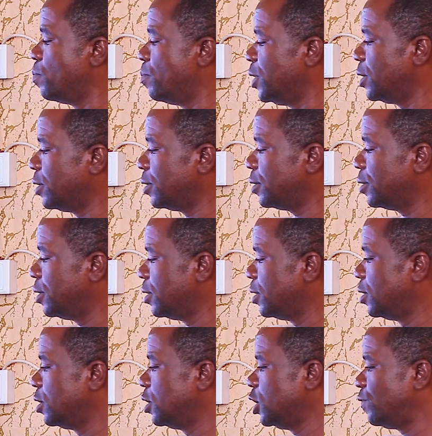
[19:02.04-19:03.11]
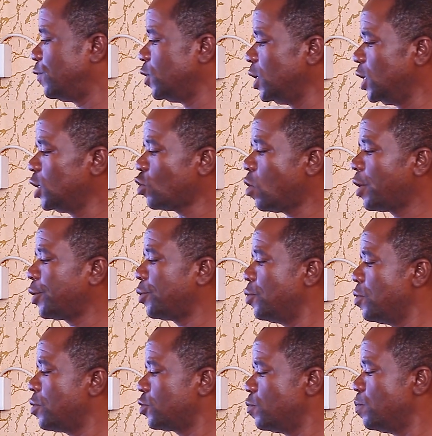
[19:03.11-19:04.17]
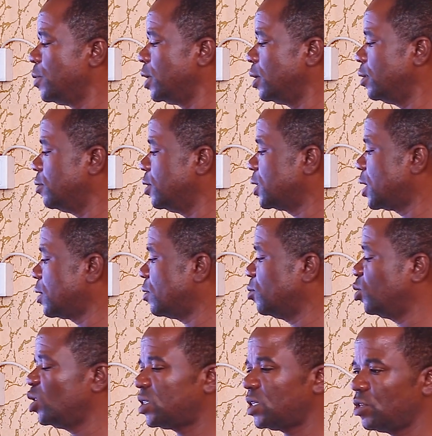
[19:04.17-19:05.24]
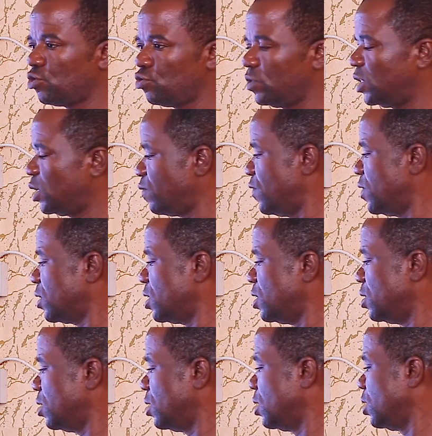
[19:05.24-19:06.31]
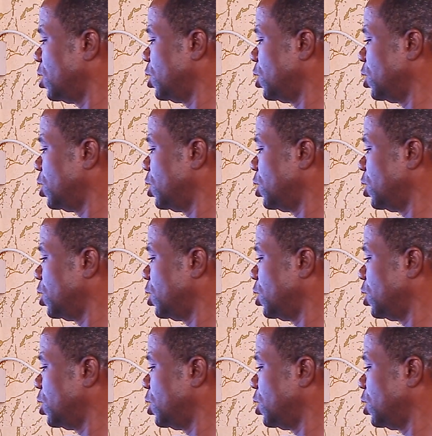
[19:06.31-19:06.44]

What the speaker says: meal. If we eat uncooked meal, it can cause dysentery, definitely.